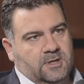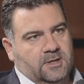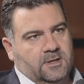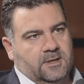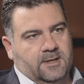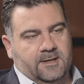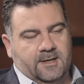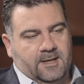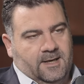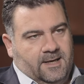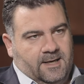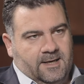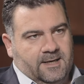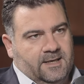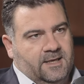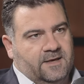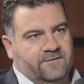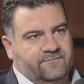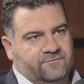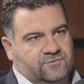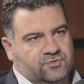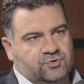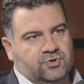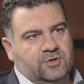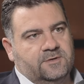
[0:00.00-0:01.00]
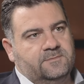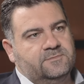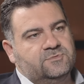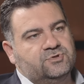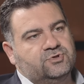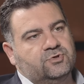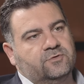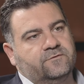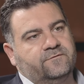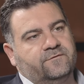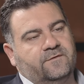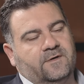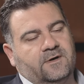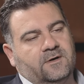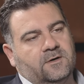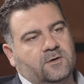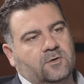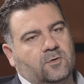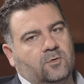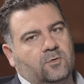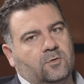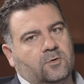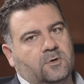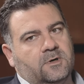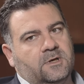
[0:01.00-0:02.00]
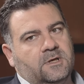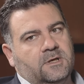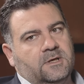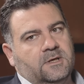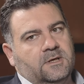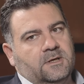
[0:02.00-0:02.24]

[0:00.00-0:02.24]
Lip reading: and I have dreamed so far? Or